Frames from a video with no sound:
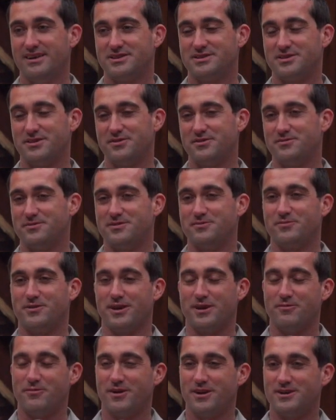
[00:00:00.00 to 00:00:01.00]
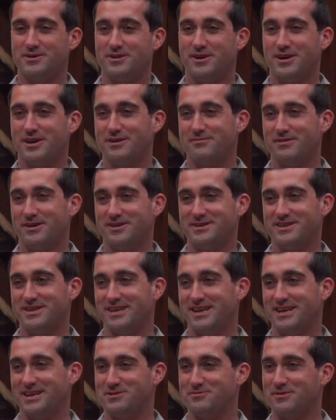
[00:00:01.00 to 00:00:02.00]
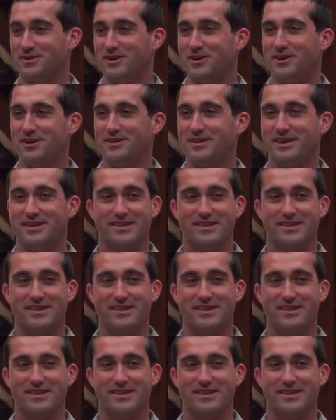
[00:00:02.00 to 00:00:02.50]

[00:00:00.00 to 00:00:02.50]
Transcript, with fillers: So what I want to talk about today is we all,